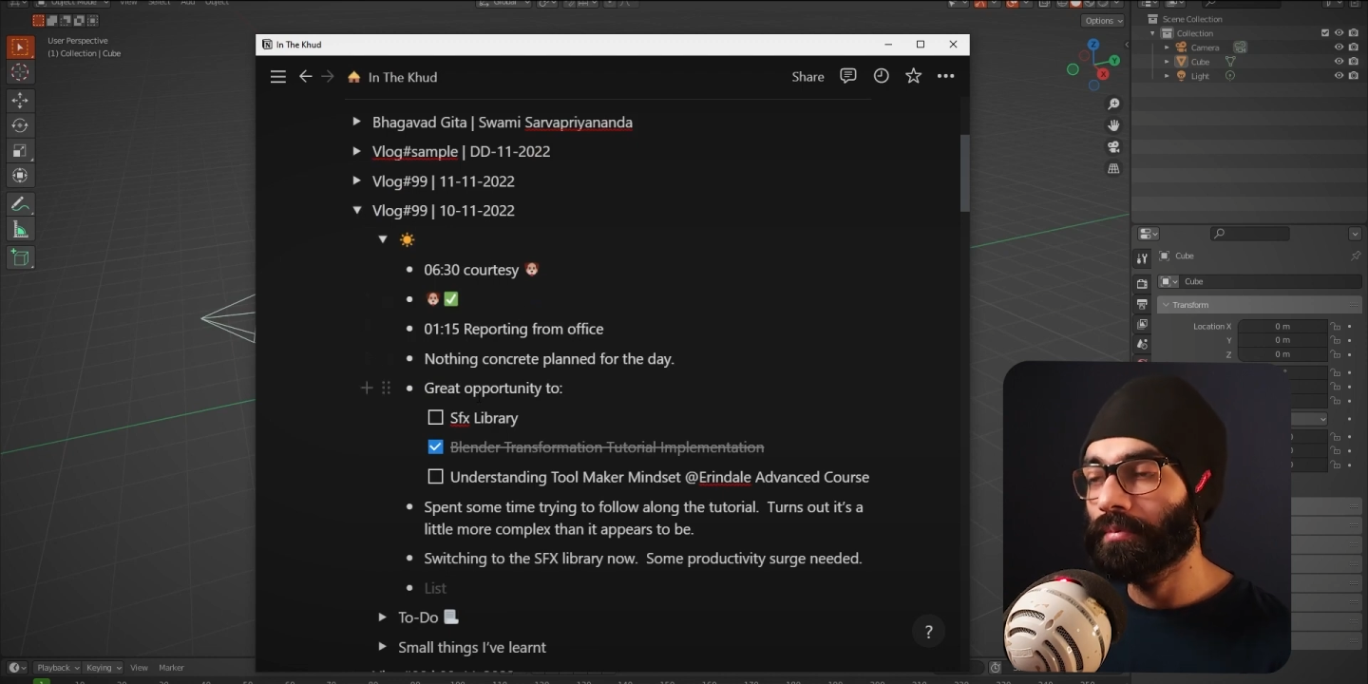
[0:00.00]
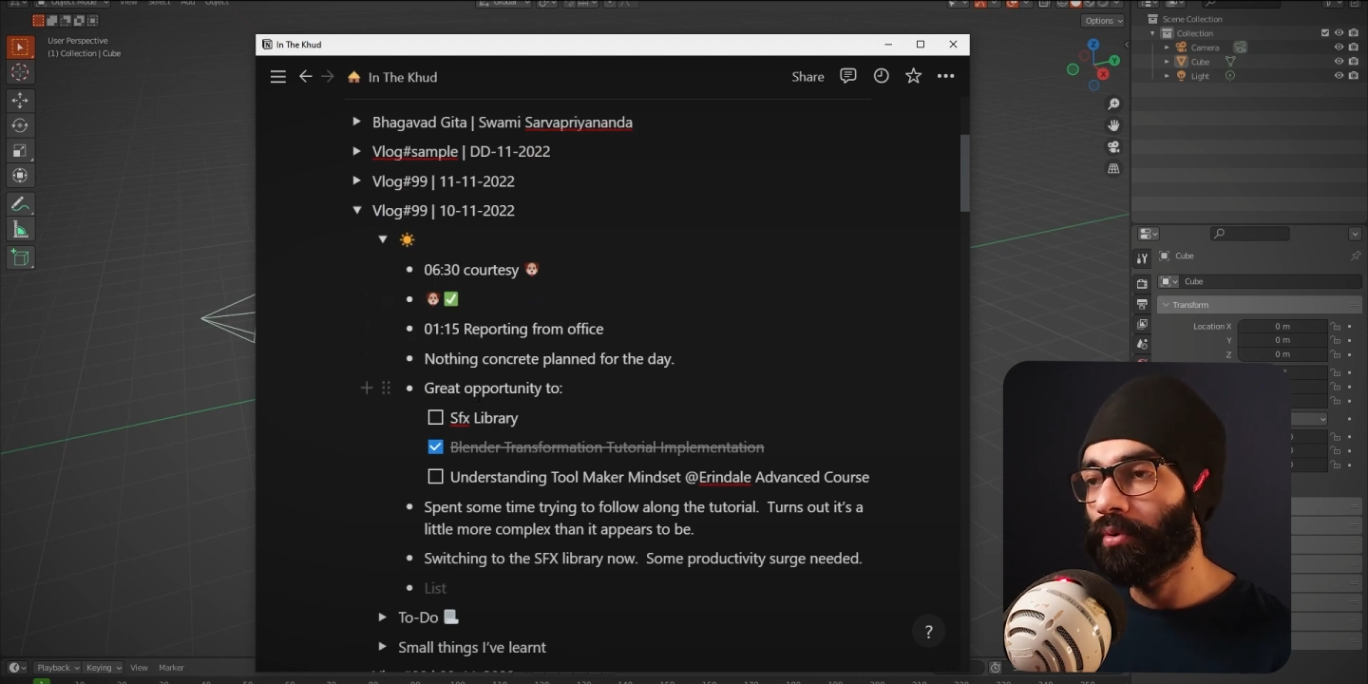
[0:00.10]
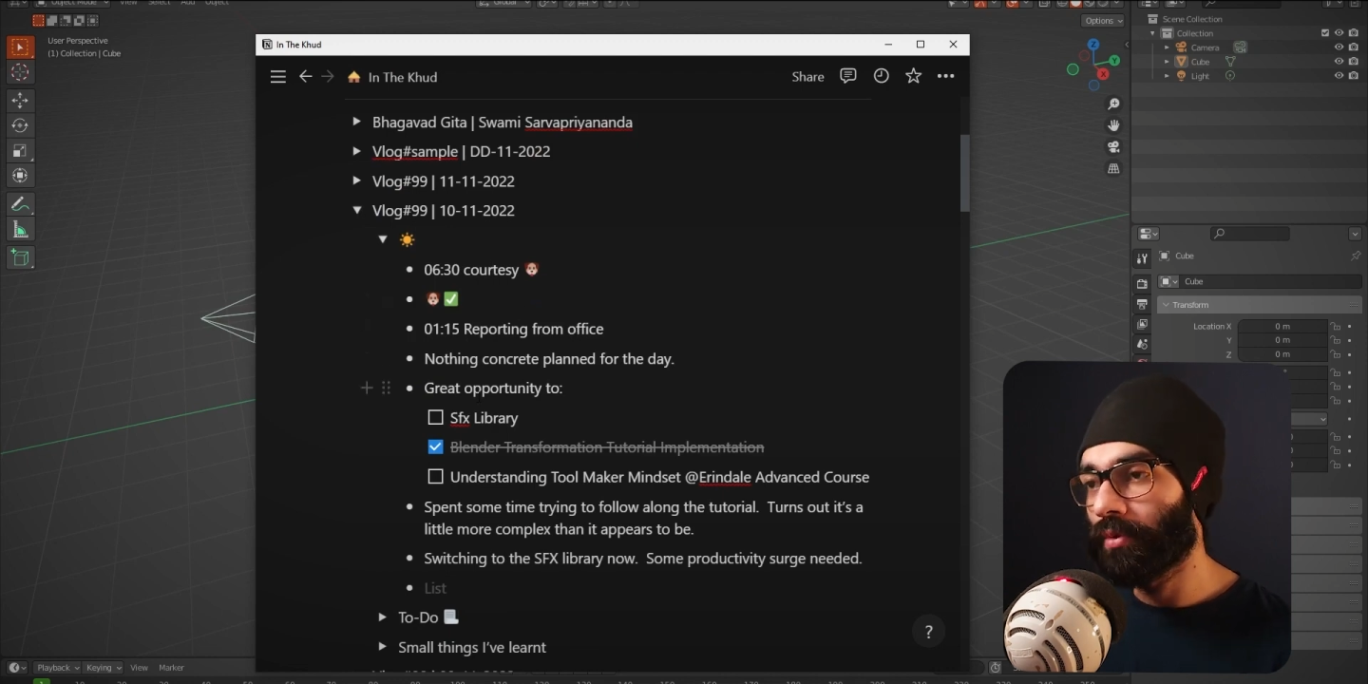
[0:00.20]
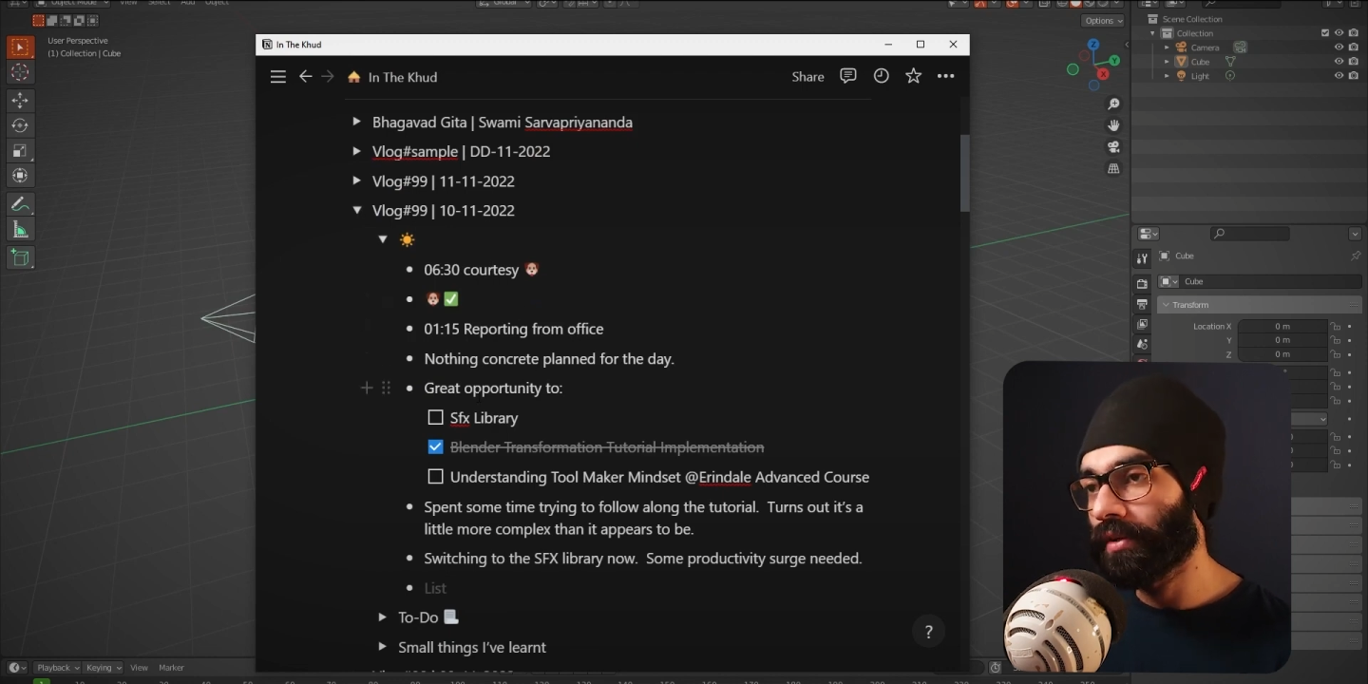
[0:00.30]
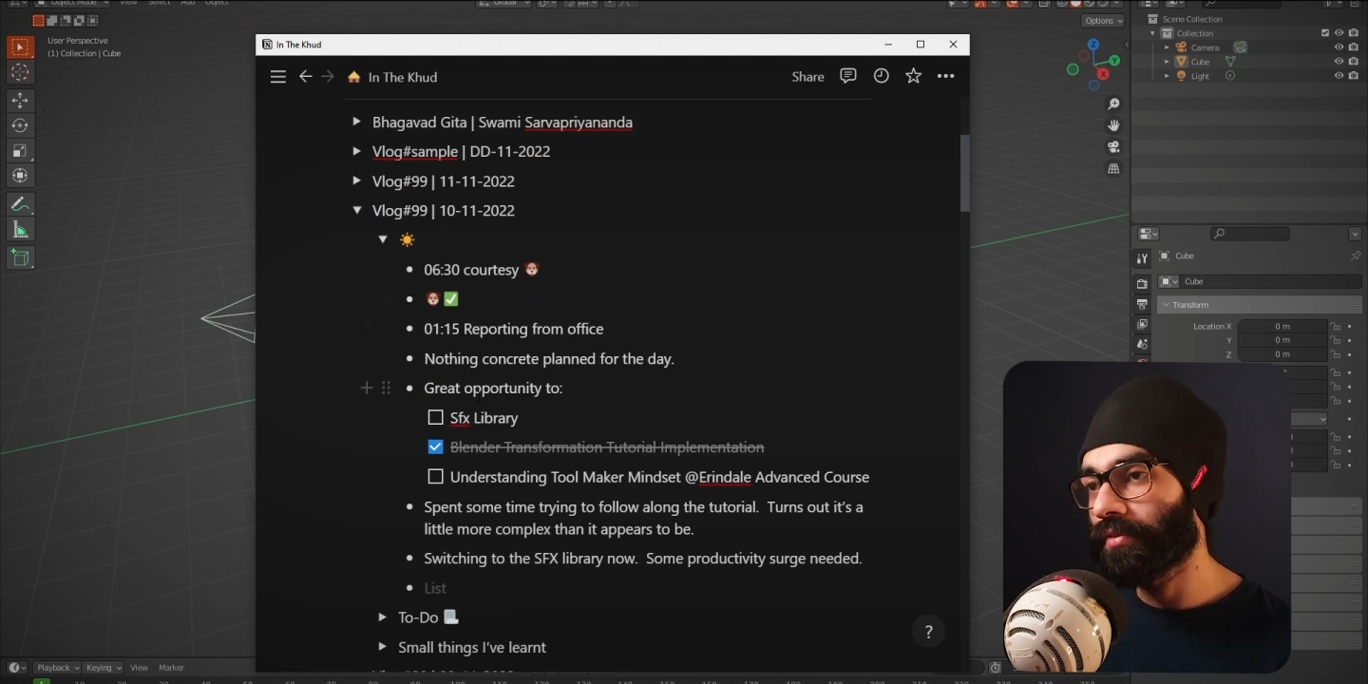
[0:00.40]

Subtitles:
reporting